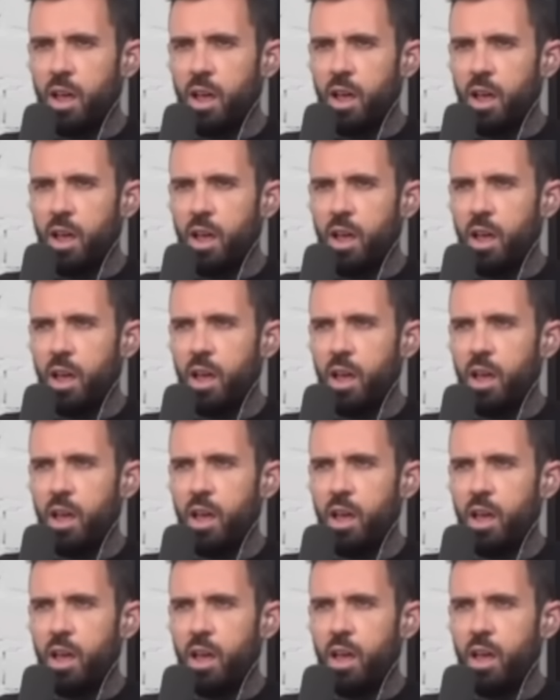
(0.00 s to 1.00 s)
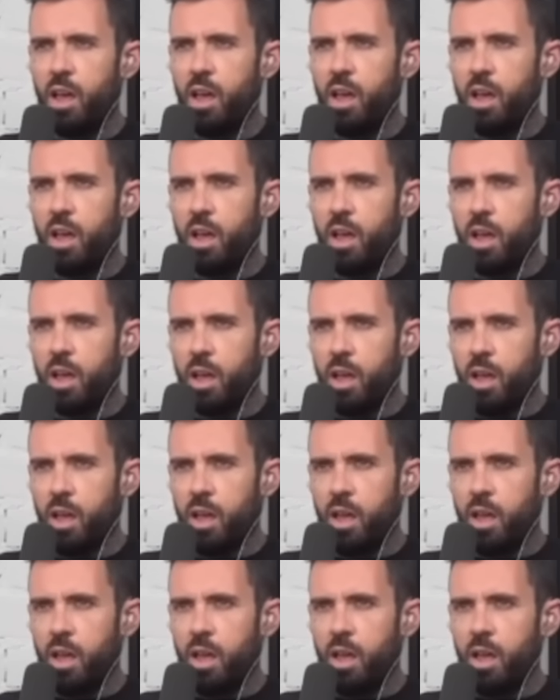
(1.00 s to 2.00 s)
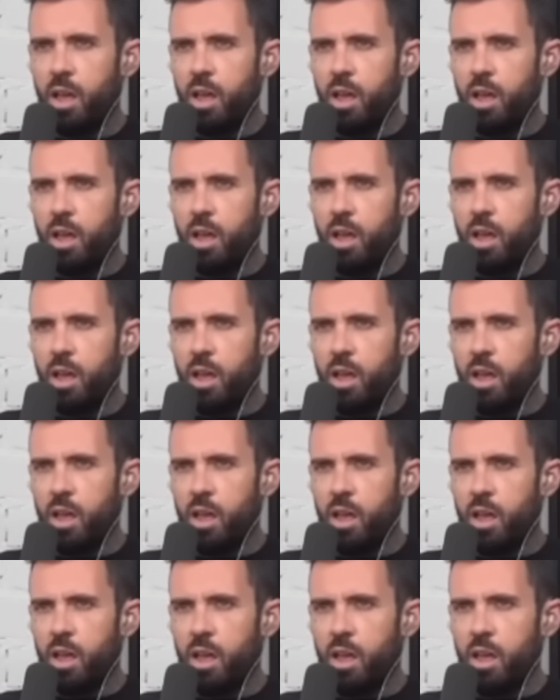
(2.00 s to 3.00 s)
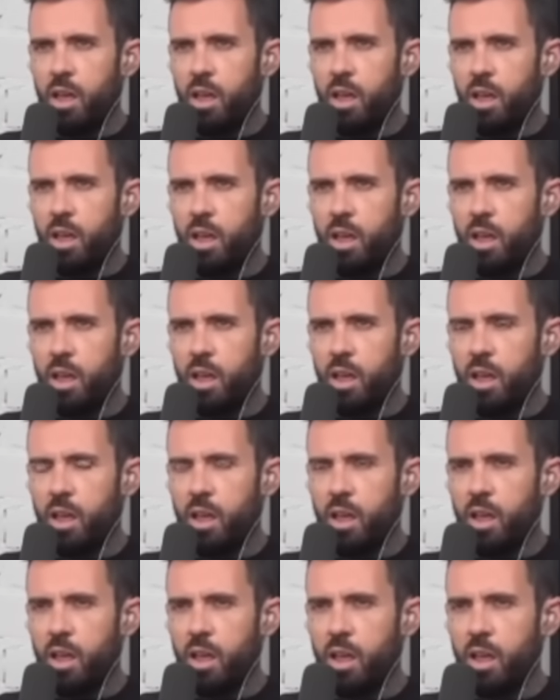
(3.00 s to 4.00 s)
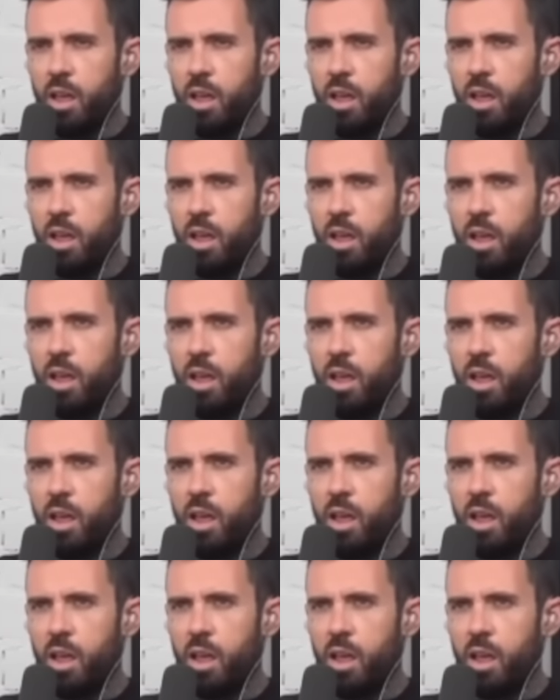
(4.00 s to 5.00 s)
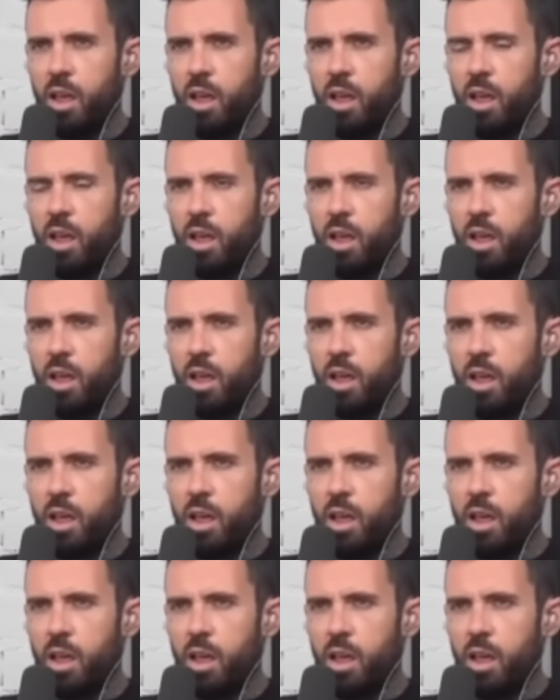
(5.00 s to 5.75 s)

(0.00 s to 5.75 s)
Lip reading: (not speaking)